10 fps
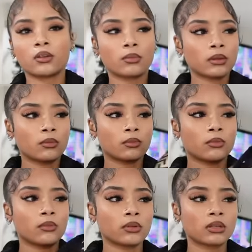gonna be
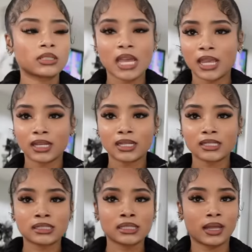taking
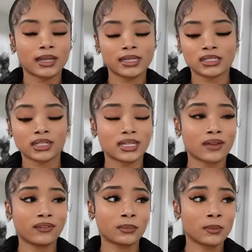this like this is gonna
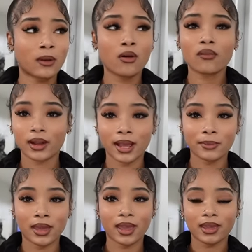definitely gonna be my overnight
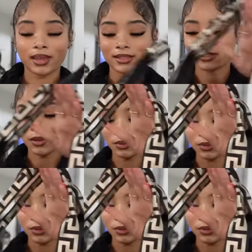bag it's so